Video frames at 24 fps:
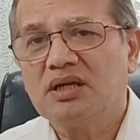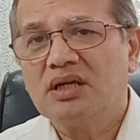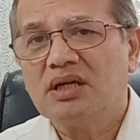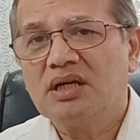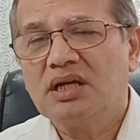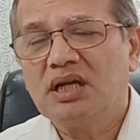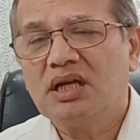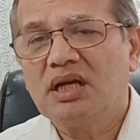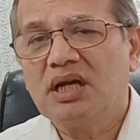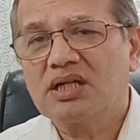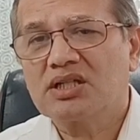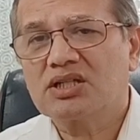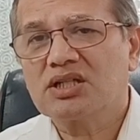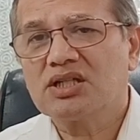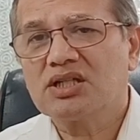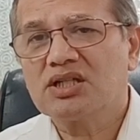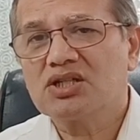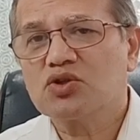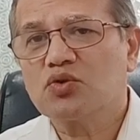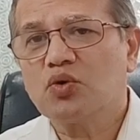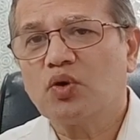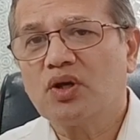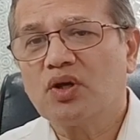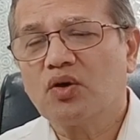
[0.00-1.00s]
election is
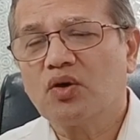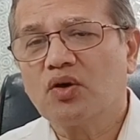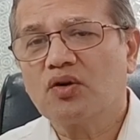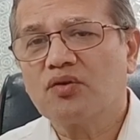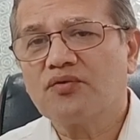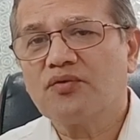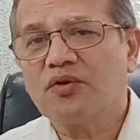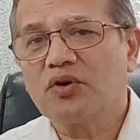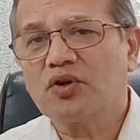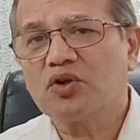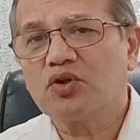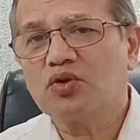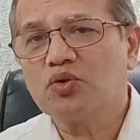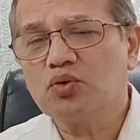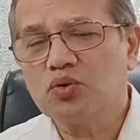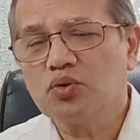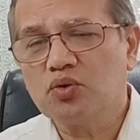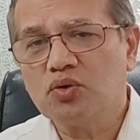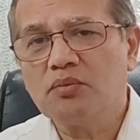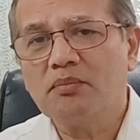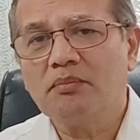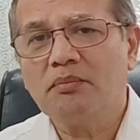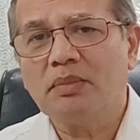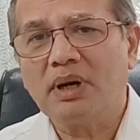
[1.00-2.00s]
going on for
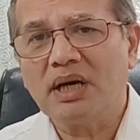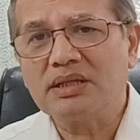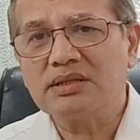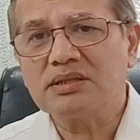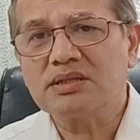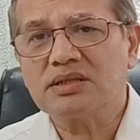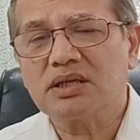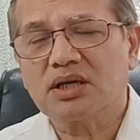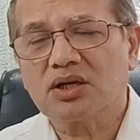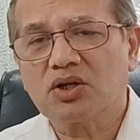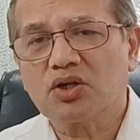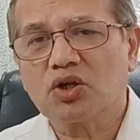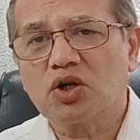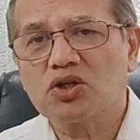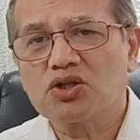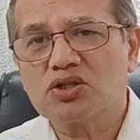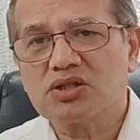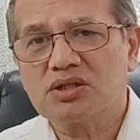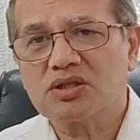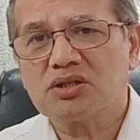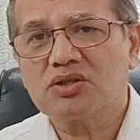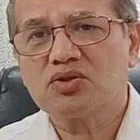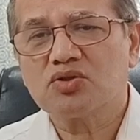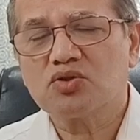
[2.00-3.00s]
2 months,
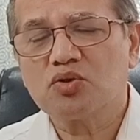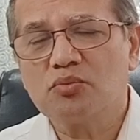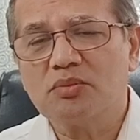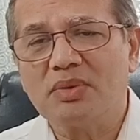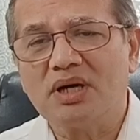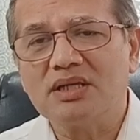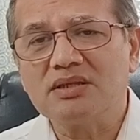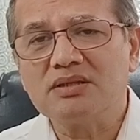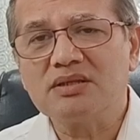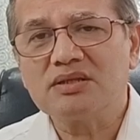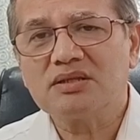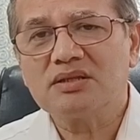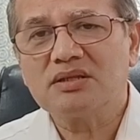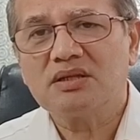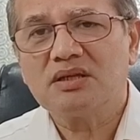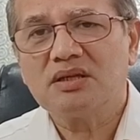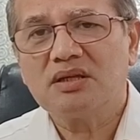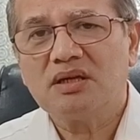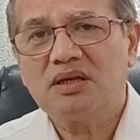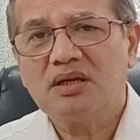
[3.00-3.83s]
across 2 months,